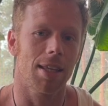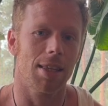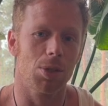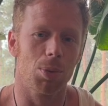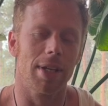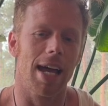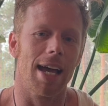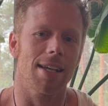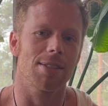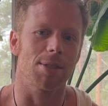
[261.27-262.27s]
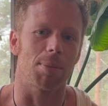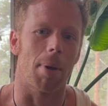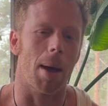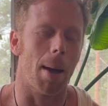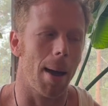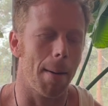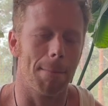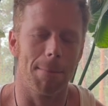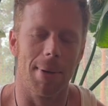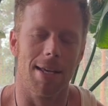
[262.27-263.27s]
this one has some
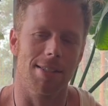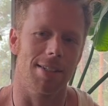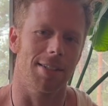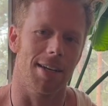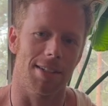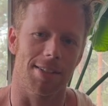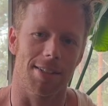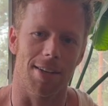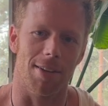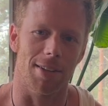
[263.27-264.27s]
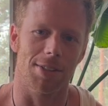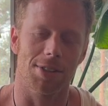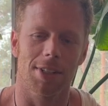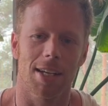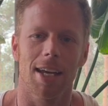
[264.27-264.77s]
amazing nuggets of knowledge